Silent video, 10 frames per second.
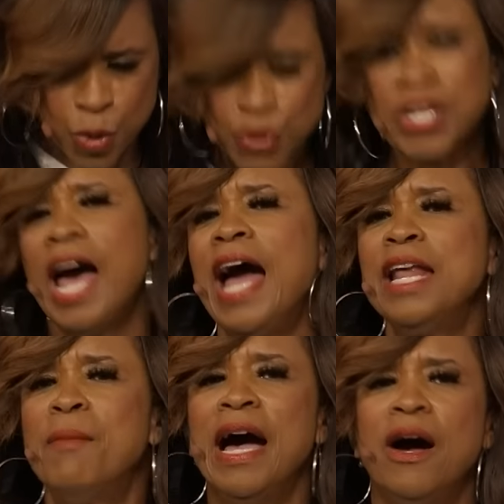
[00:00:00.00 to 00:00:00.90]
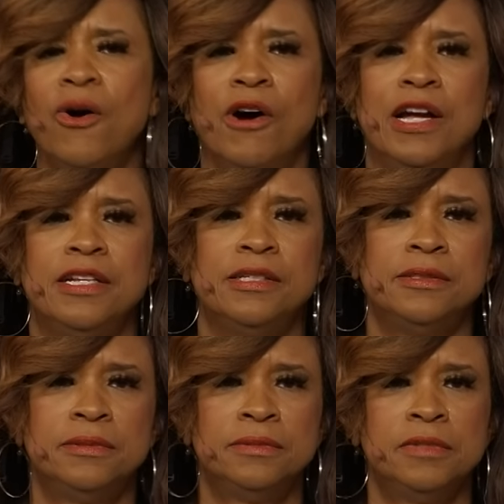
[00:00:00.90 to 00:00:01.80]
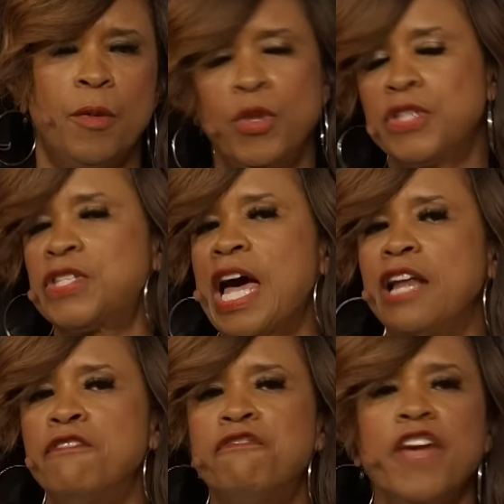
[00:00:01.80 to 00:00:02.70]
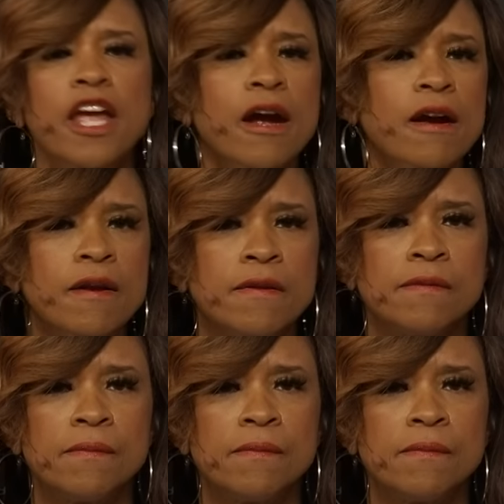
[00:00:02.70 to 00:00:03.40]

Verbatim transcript: Whose side am I on? I'm on the side of fear.